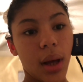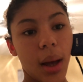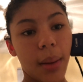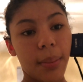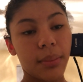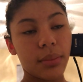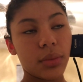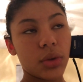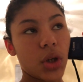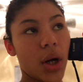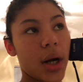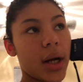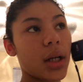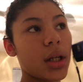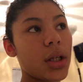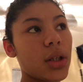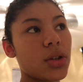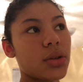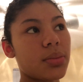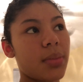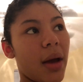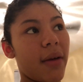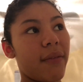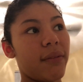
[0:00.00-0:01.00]
I'm trying to
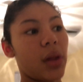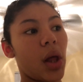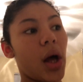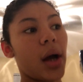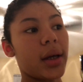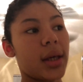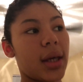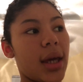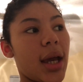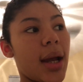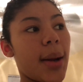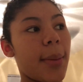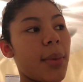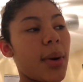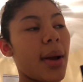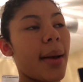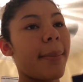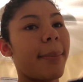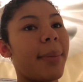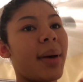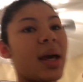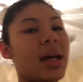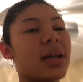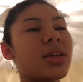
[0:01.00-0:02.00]
use my vlog camera,
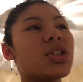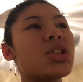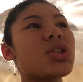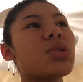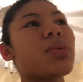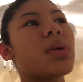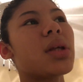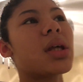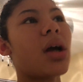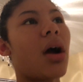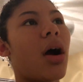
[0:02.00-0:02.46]
but it's just really